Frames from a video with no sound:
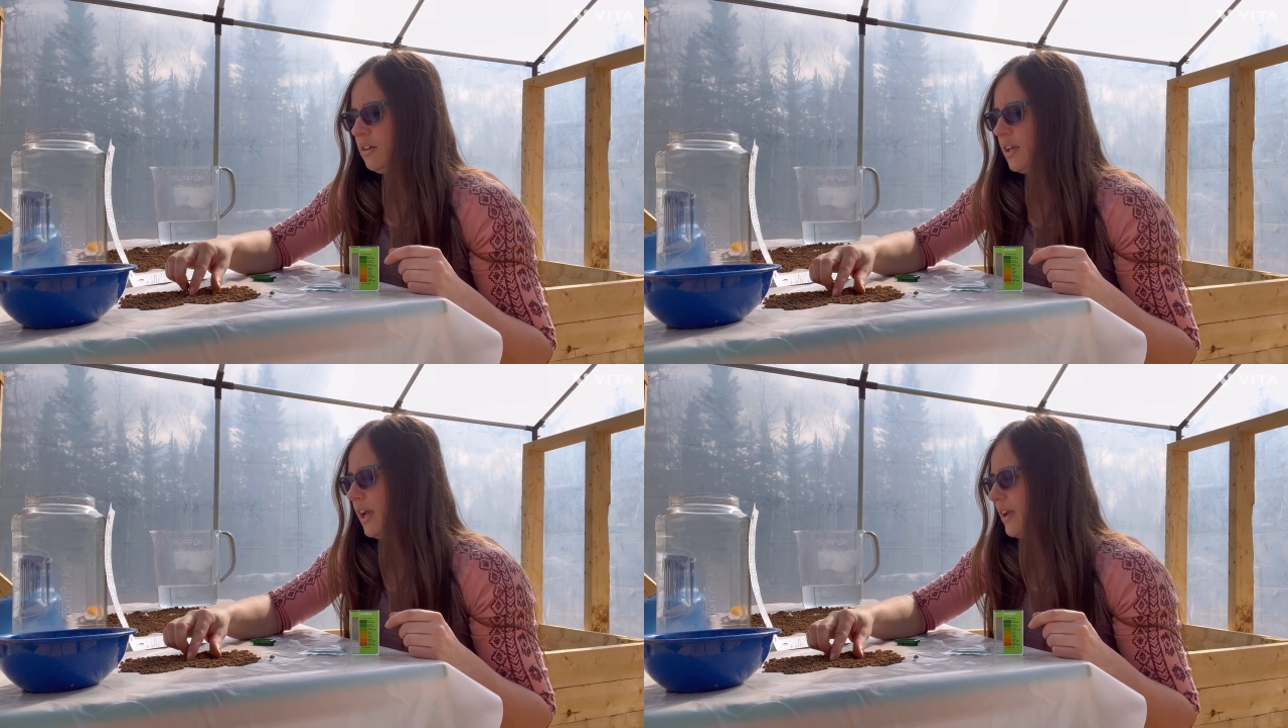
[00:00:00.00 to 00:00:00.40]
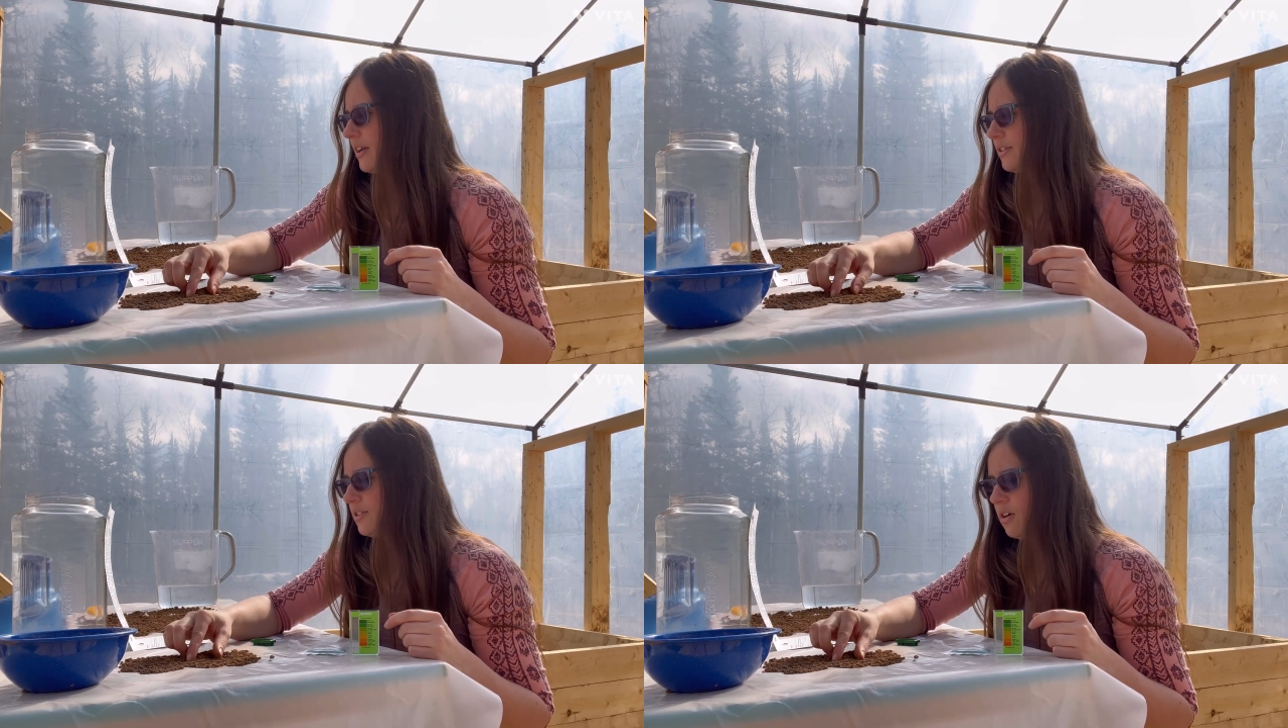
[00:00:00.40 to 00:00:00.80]
Okay,
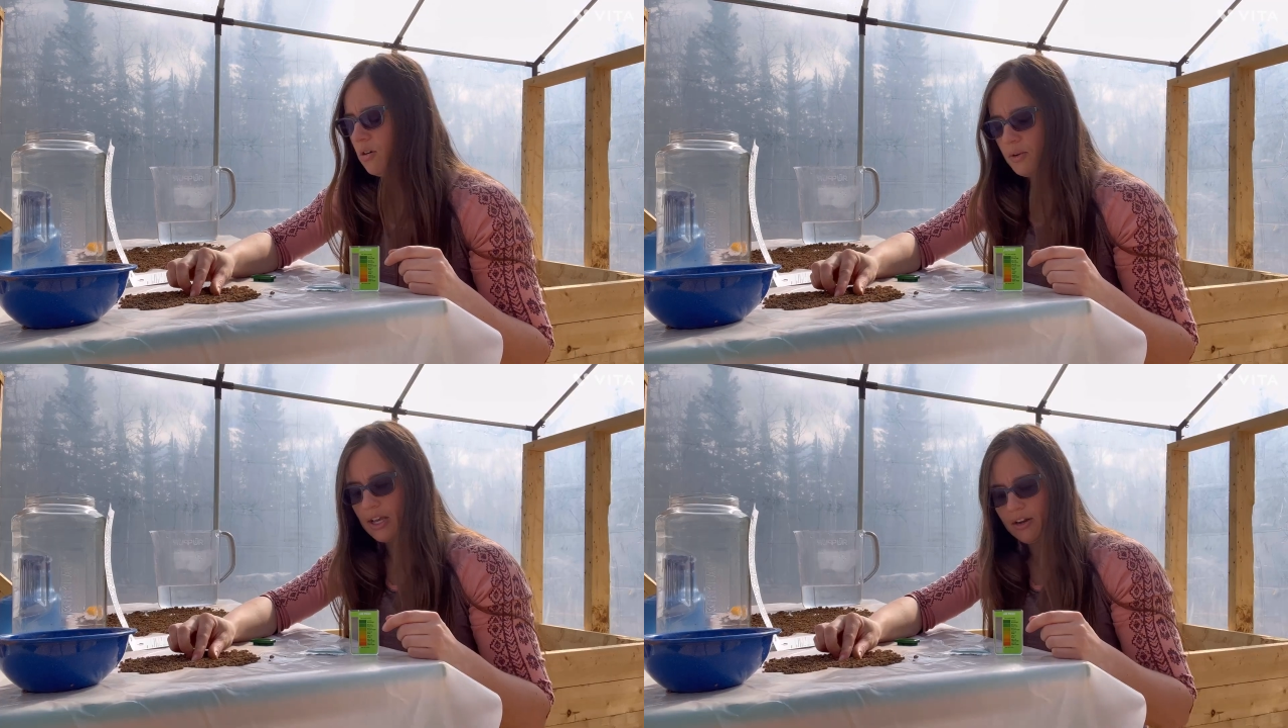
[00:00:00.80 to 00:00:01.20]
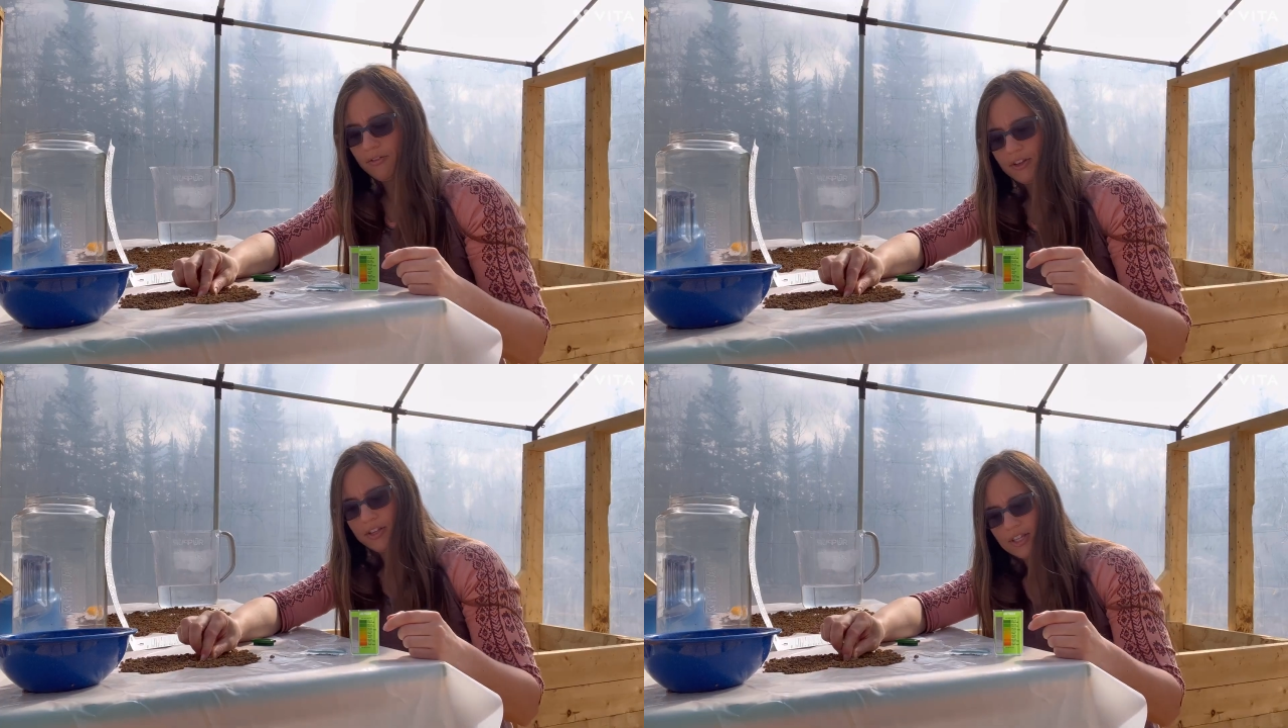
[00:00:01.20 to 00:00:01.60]
so we got to
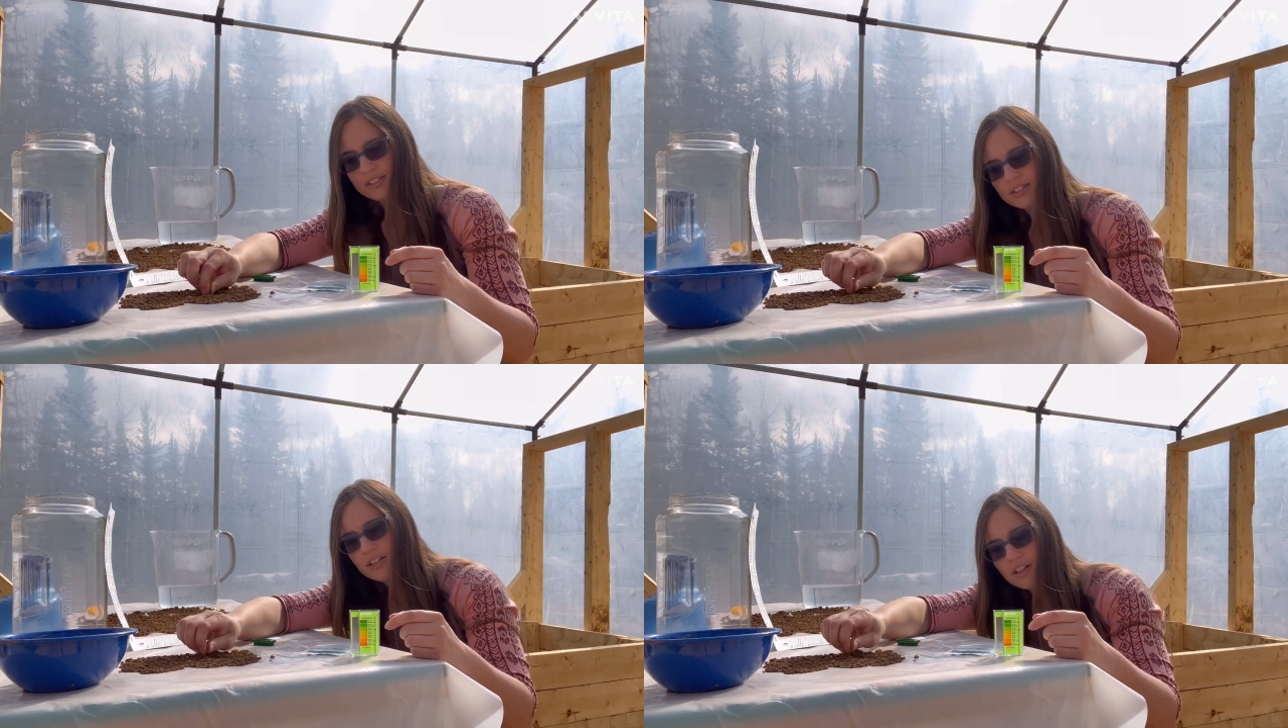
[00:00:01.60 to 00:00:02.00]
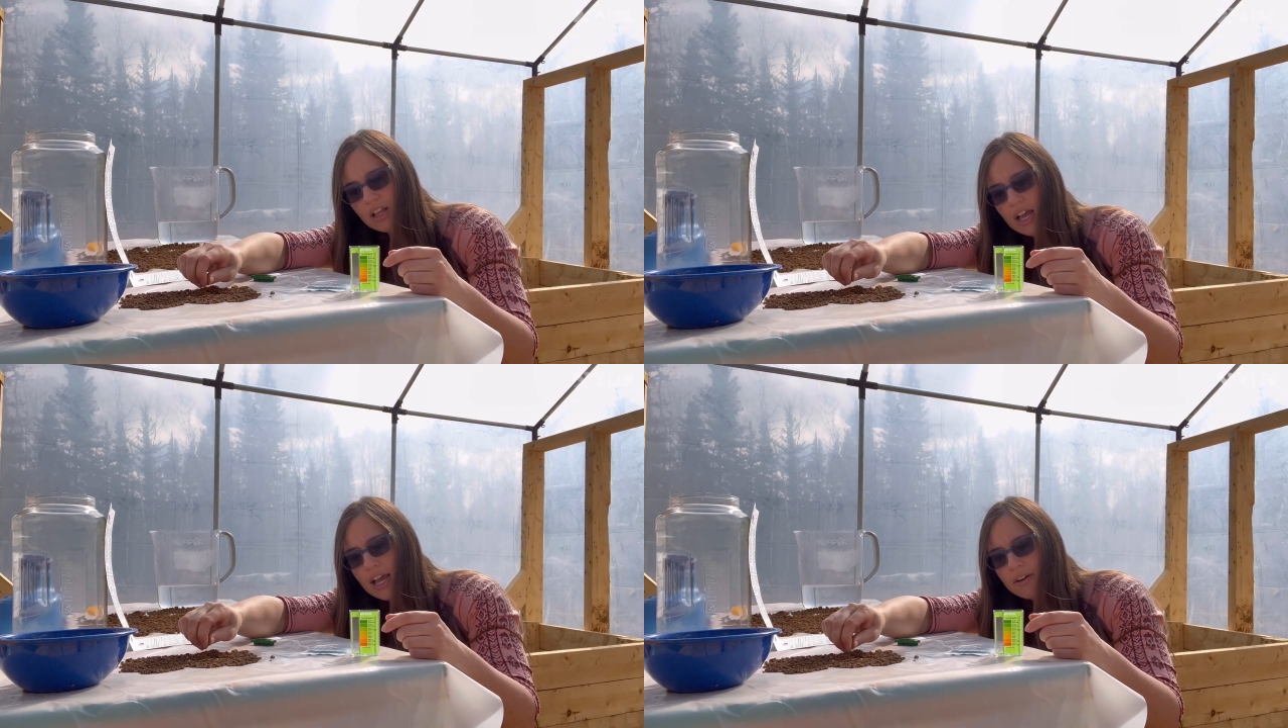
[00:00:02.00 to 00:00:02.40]
fill this to the
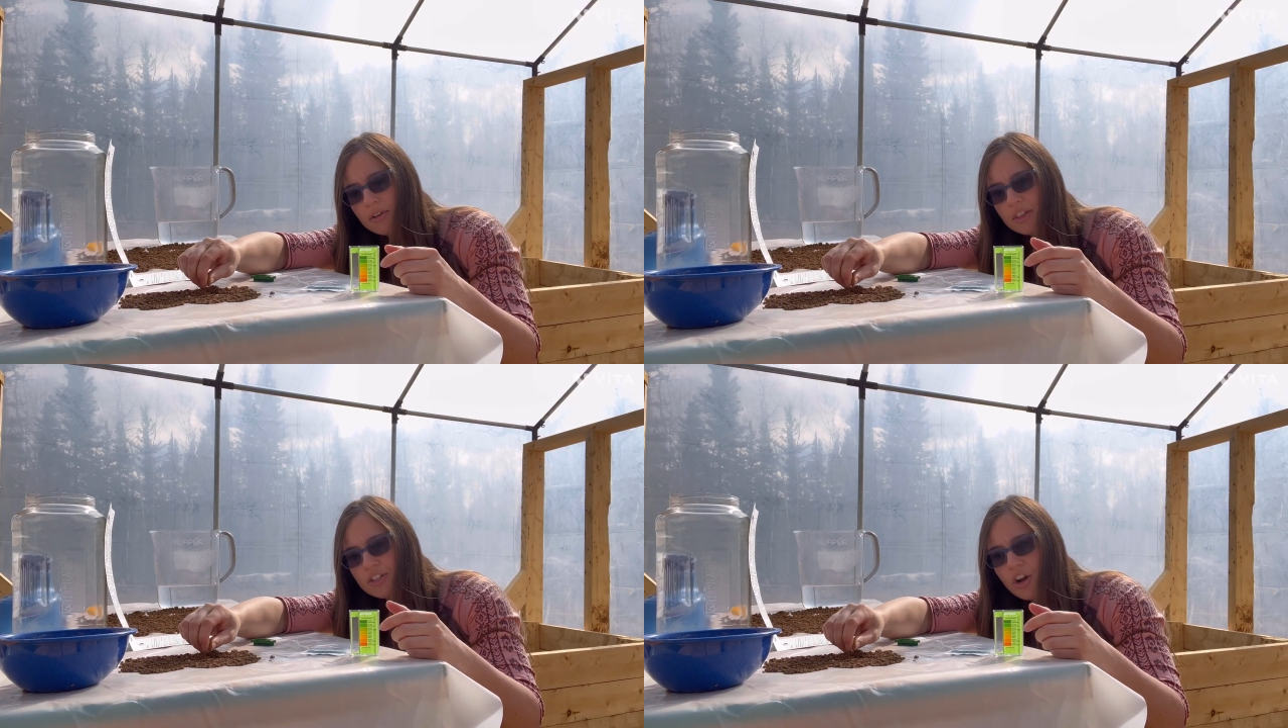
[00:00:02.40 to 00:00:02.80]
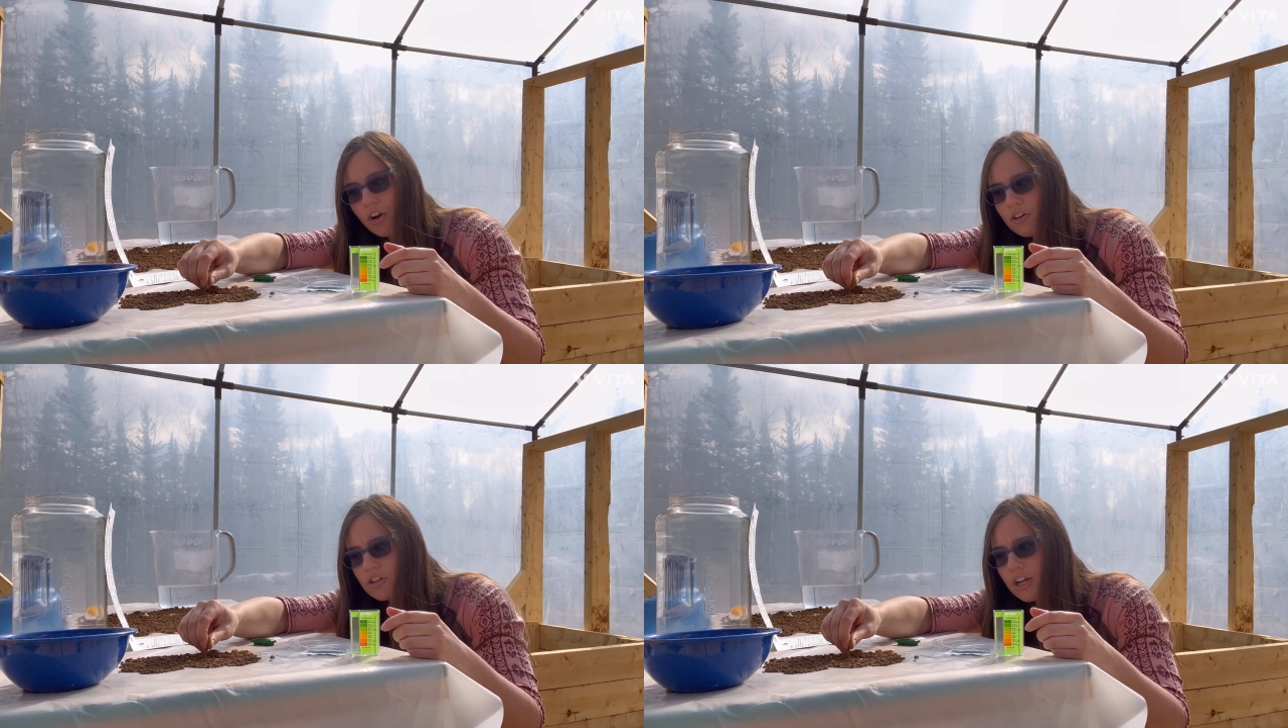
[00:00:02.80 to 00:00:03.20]
line with
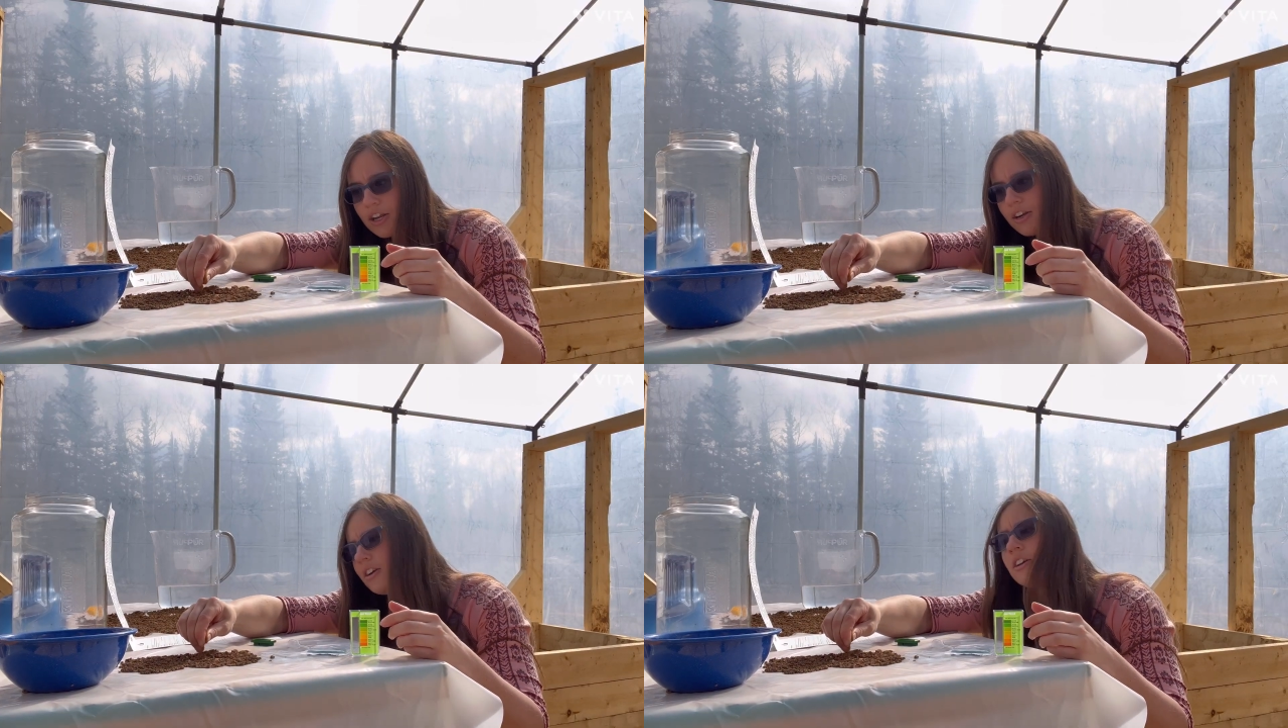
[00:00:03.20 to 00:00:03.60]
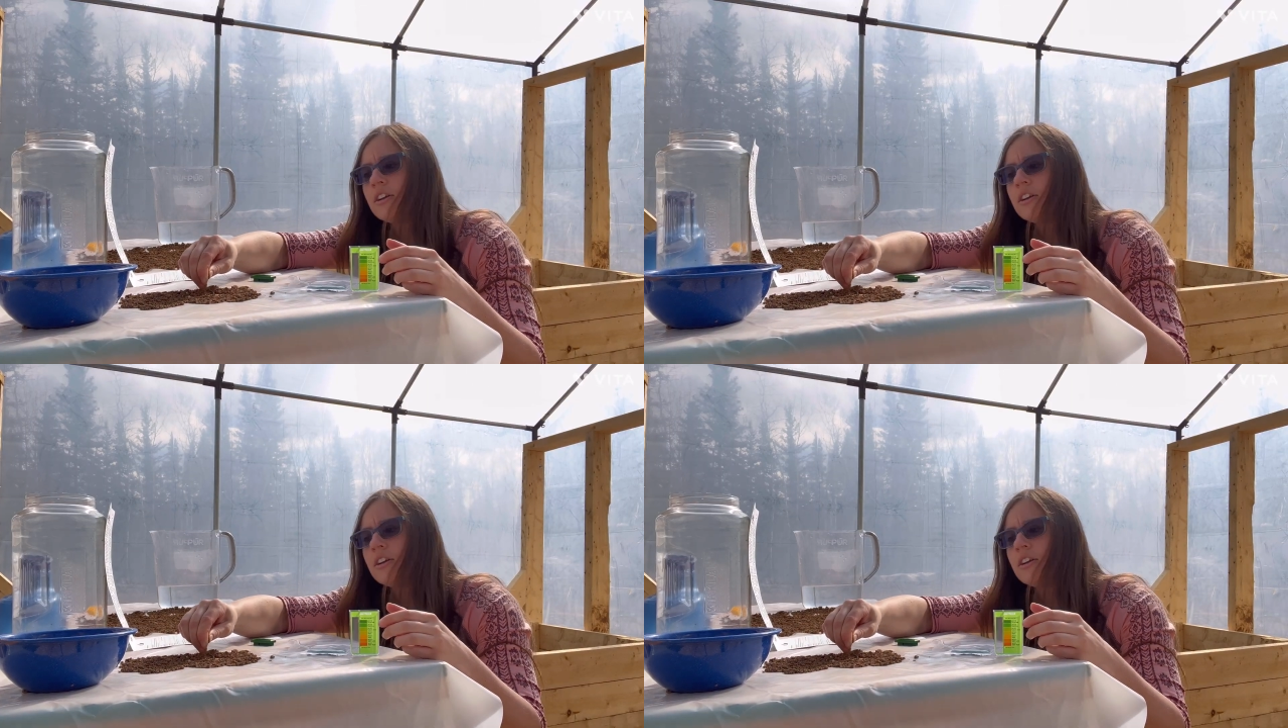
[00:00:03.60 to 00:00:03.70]
dirt here.